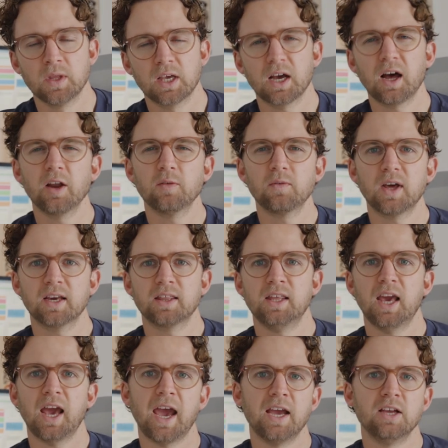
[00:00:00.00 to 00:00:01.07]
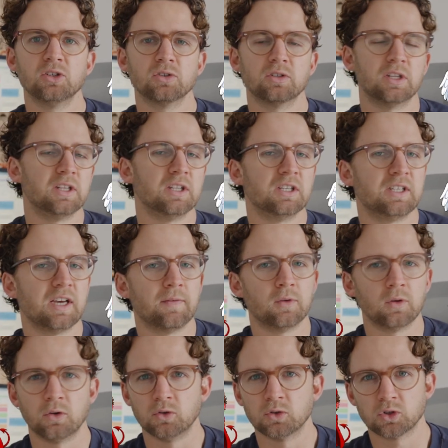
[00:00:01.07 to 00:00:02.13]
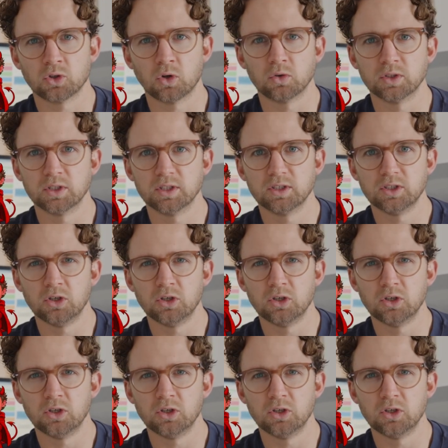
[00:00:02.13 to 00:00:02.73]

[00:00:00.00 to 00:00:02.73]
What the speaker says: Kind of like the angel and the devil on your shoulders.